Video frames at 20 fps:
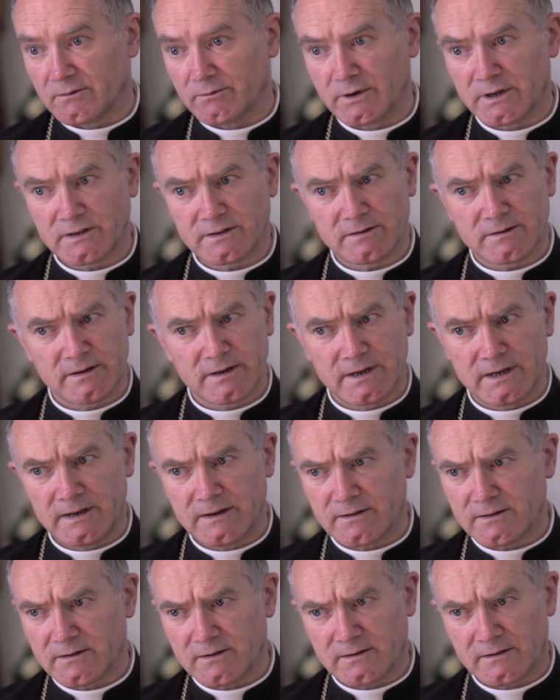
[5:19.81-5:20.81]
which
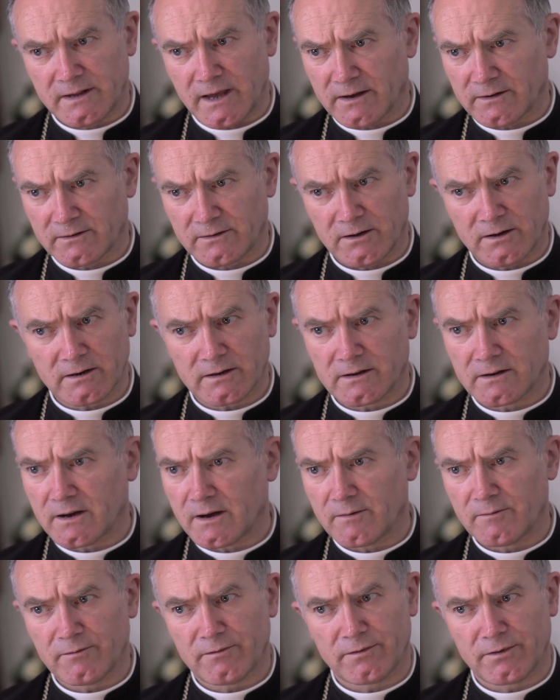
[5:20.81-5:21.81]
is, does not
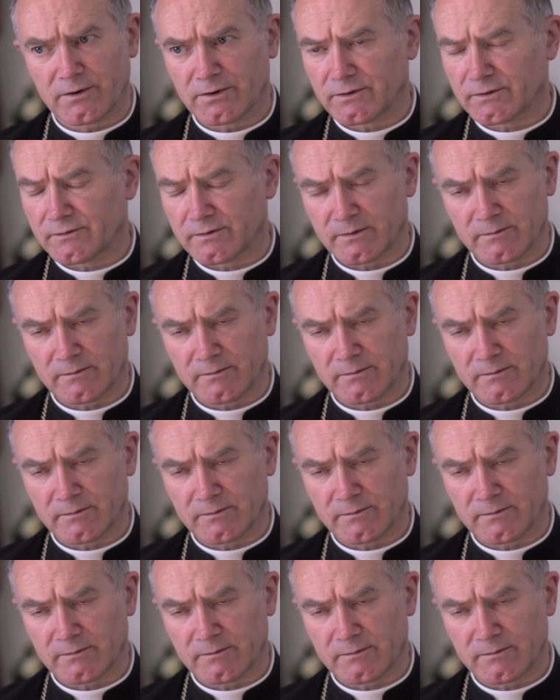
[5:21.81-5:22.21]
come first